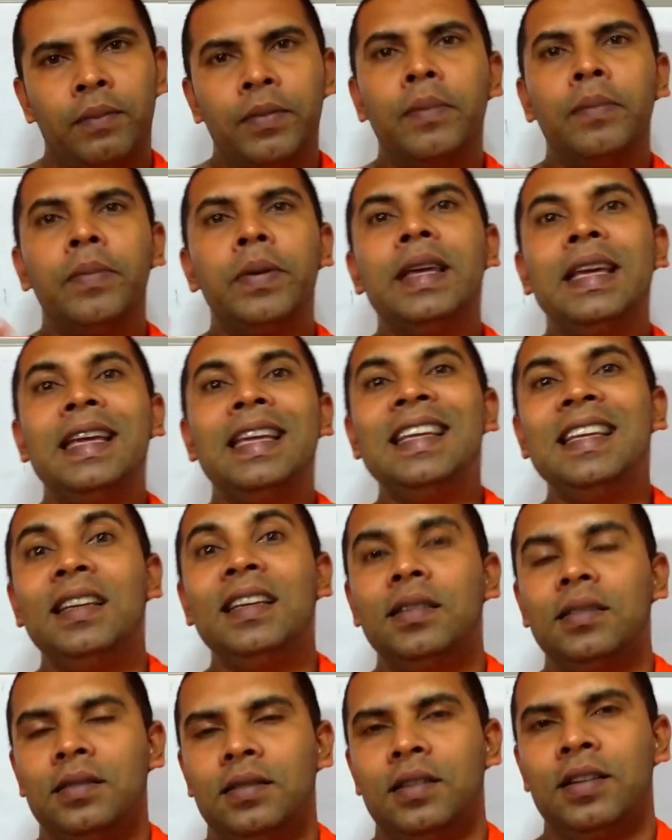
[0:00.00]
the
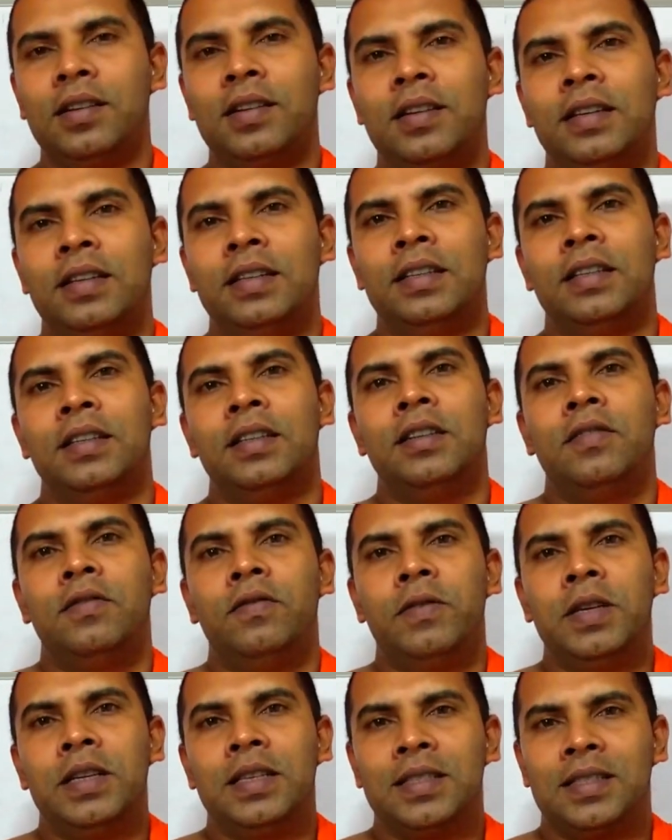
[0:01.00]
beginning
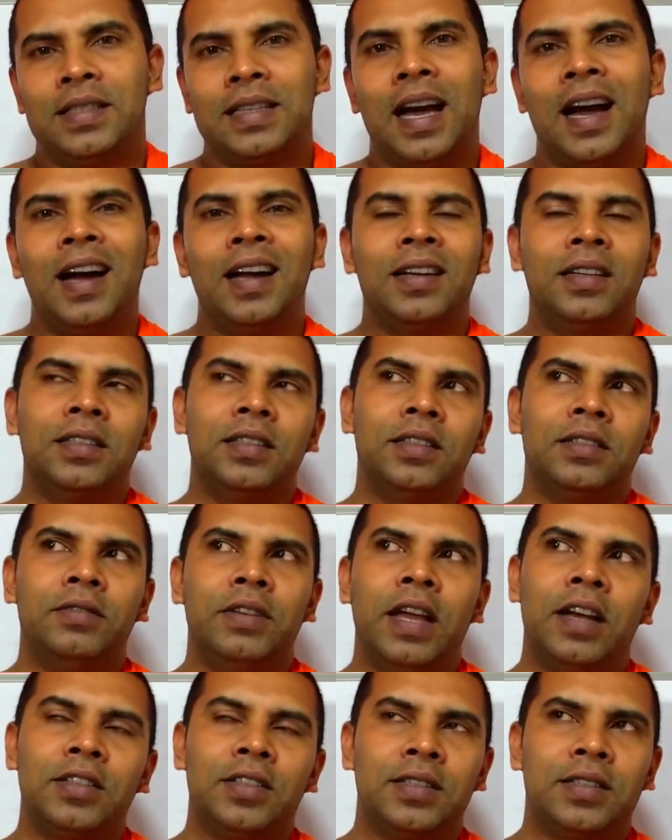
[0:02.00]
we
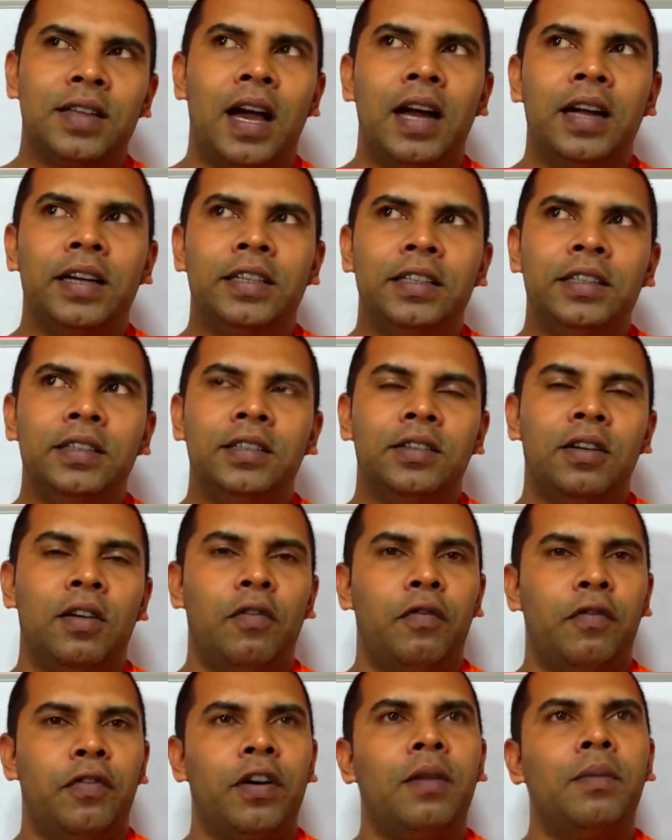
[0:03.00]
are starting
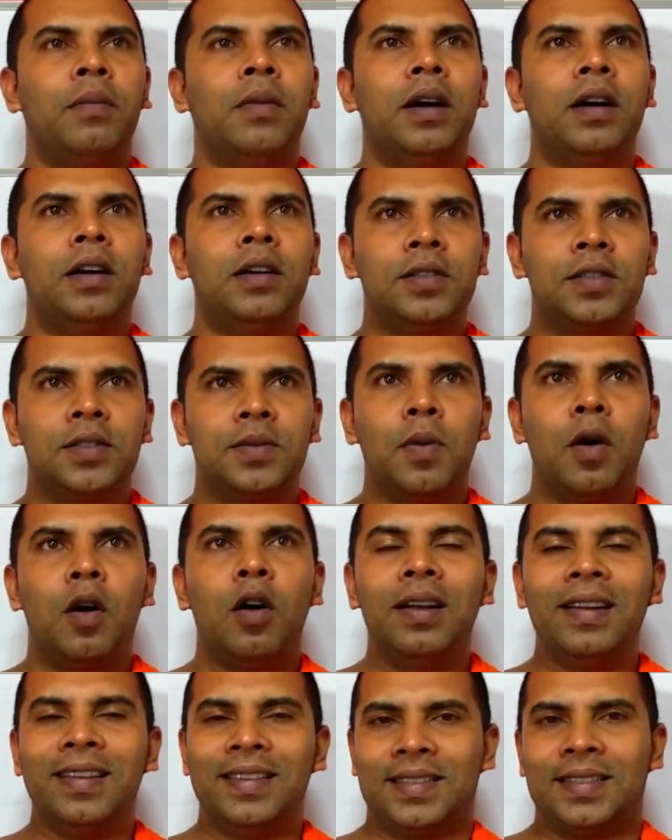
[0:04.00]
from a
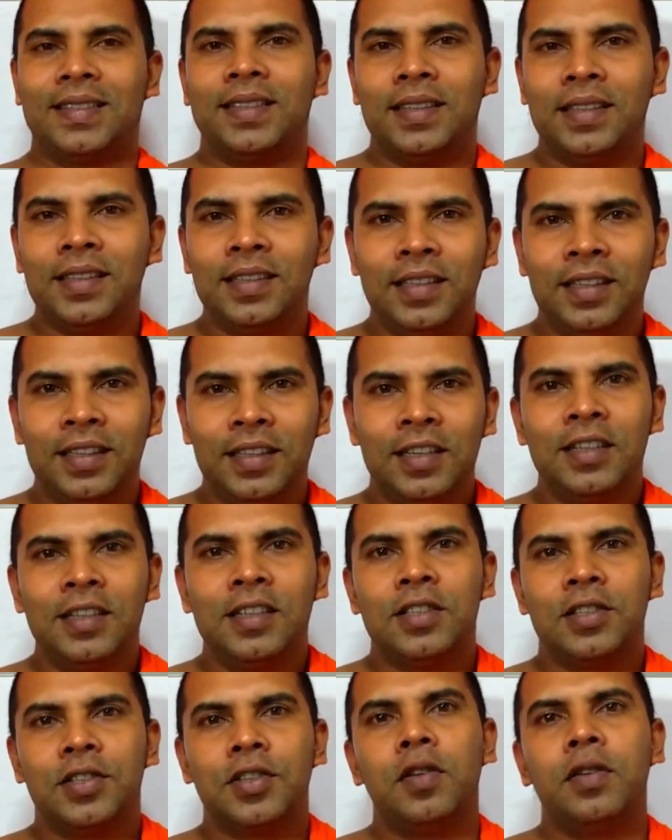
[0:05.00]
small lesson.
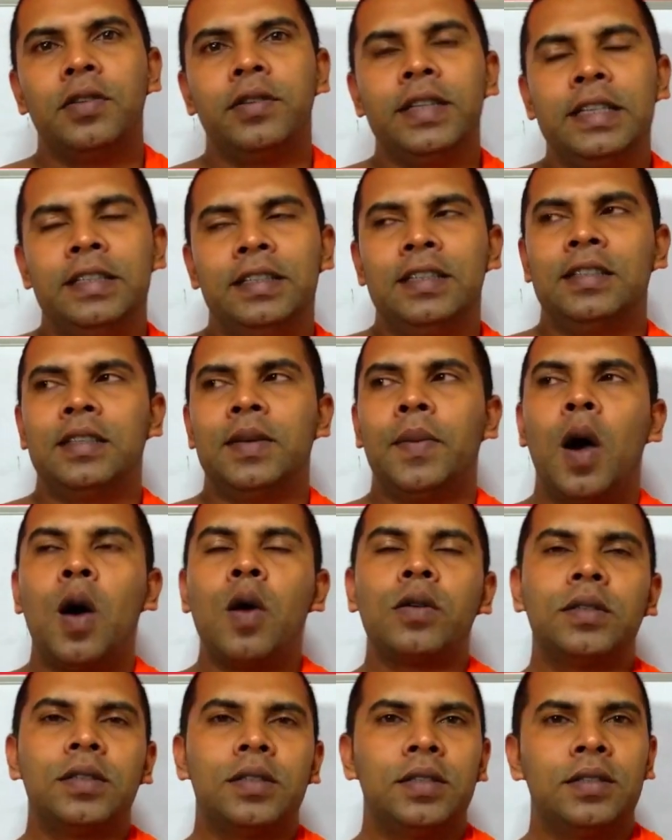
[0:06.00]
So this is
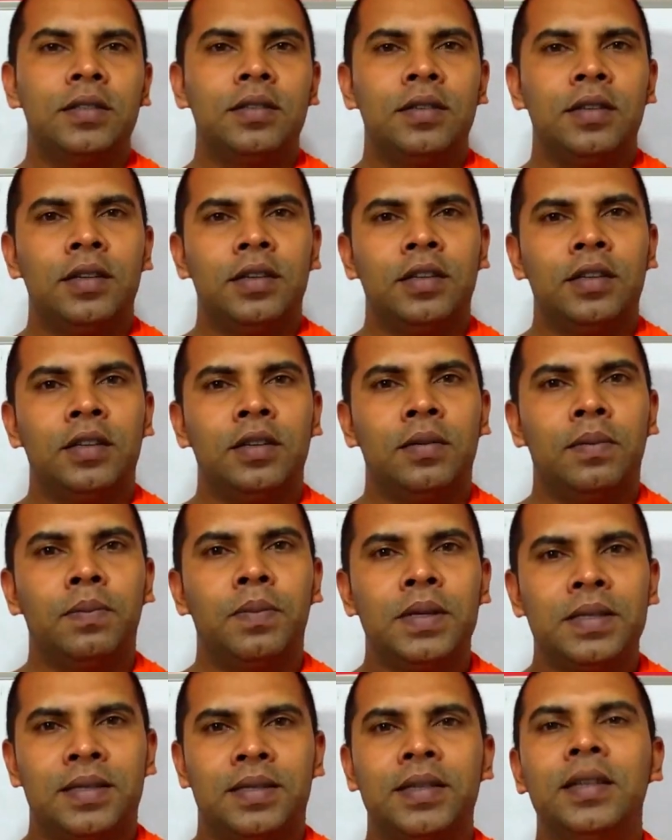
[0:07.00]
about
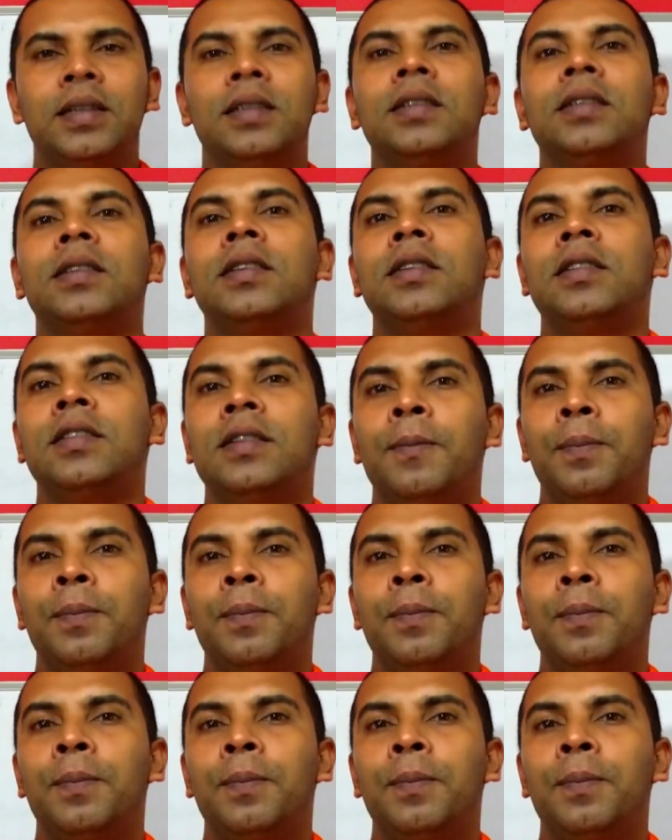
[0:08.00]
present